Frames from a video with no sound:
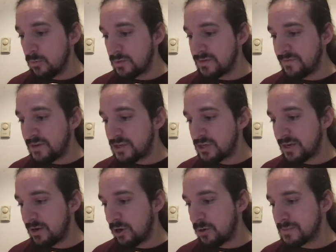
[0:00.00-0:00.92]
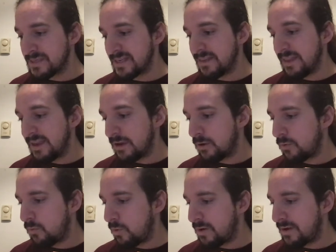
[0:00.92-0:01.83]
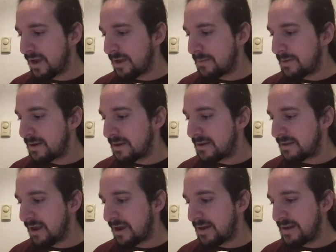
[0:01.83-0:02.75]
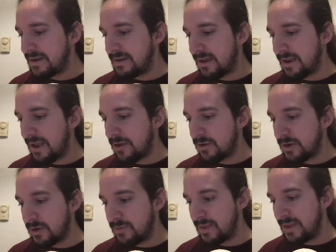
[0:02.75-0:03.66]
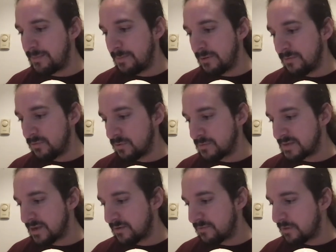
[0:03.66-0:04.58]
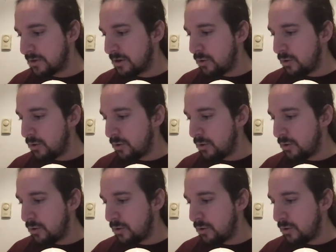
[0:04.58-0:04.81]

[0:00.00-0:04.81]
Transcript: was fishing in Armstead Lake one time in a tiny dugout canoe they had built for himself